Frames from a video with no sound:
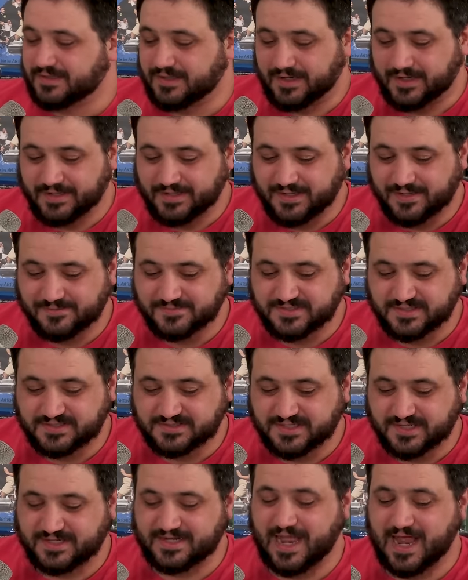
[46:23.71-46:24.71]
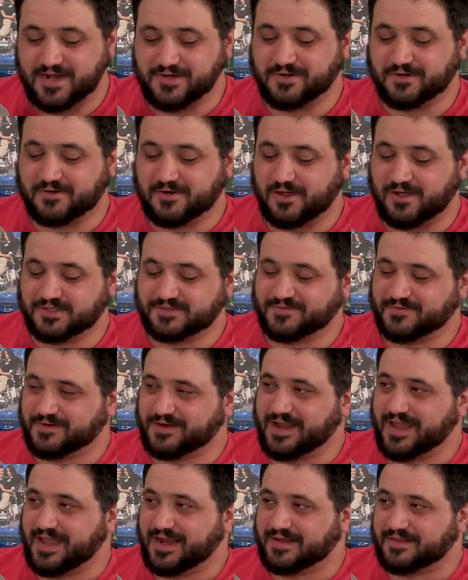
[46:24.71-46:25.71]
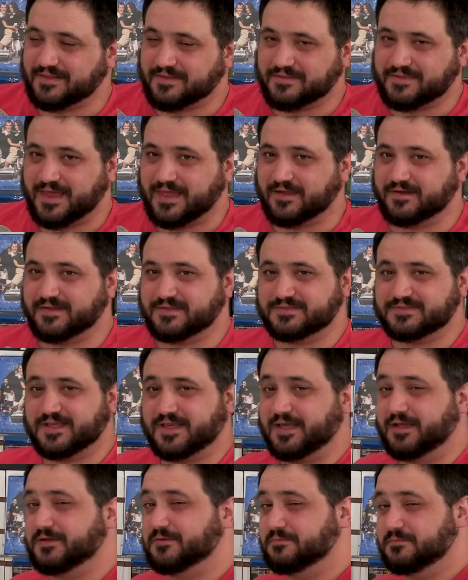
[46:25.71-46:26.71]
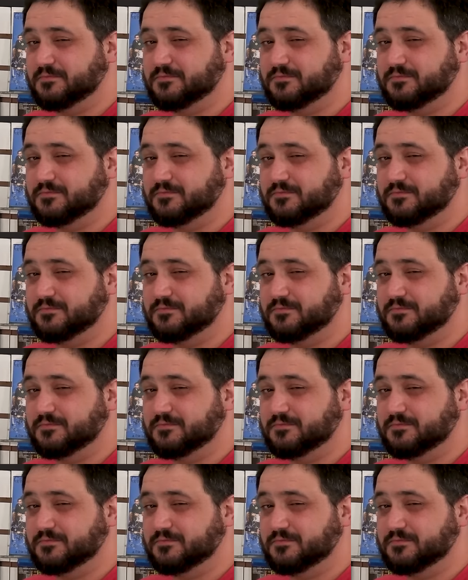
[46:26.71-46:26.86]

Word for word: and he comes in. He's like, Gondor calls for aid, and then Theoden's like,